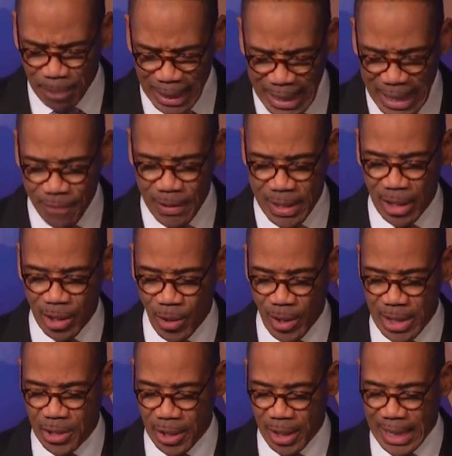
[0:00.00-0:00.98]
Believe in the
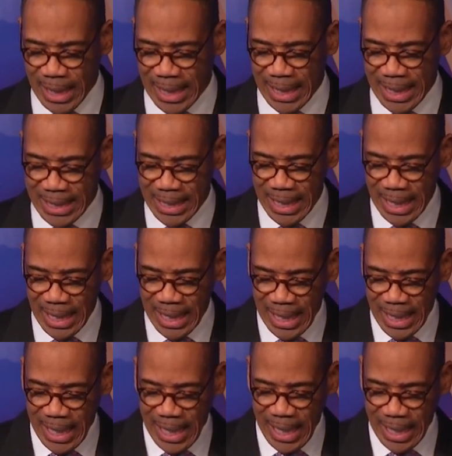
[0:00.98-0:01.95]
Lord your God,
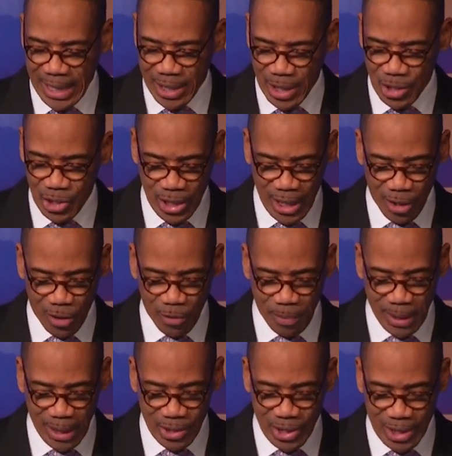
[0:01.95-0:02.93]
and ye shall
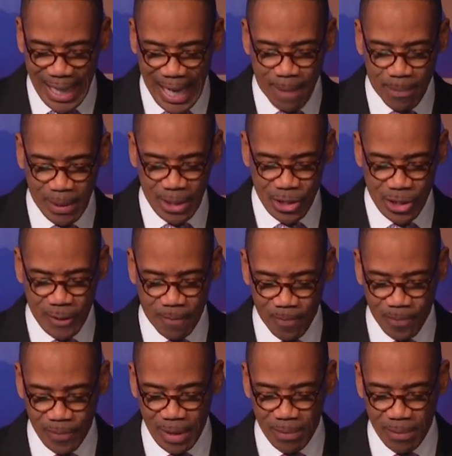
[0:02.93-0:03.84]
be established.